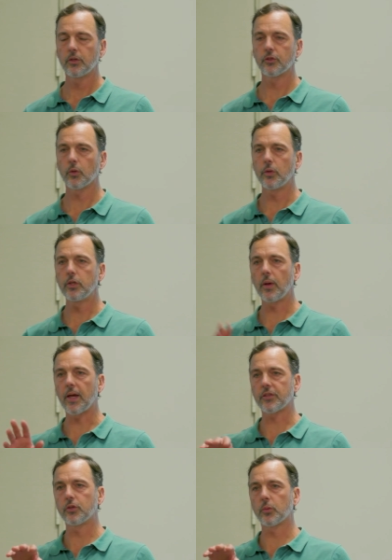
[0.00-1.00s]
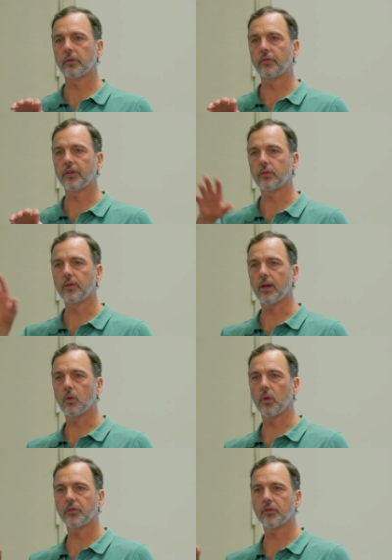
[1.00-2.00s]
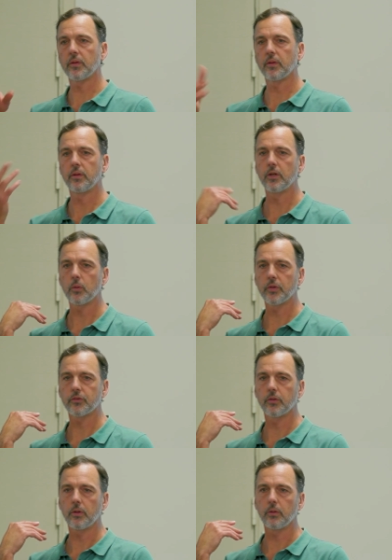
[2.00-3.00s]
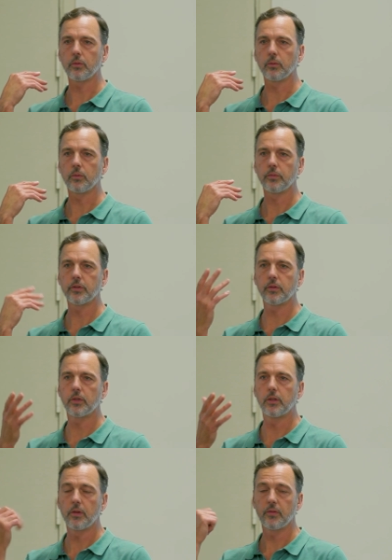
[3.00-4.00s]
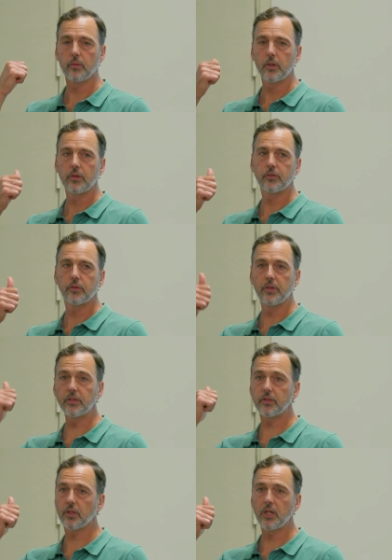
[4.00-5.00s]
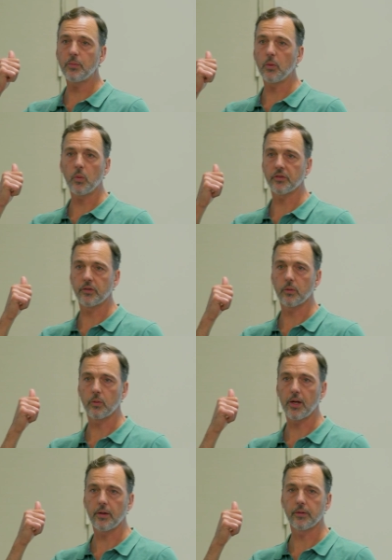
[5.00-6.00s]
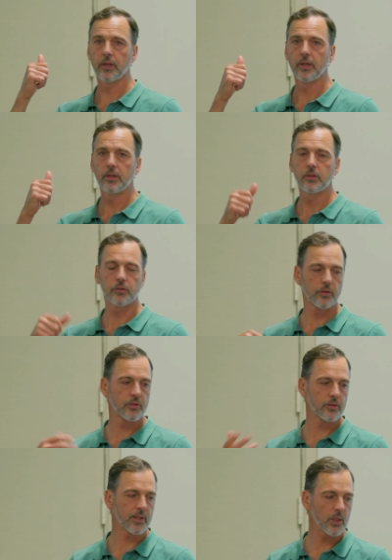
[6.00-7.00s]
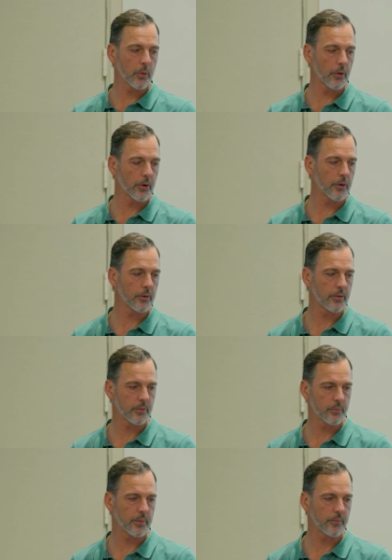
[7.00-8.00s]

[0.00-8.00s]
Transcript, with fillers: So when you asked your professor that question, there was no this Sediba wasn't around. Correct. So this is Lee Berger, the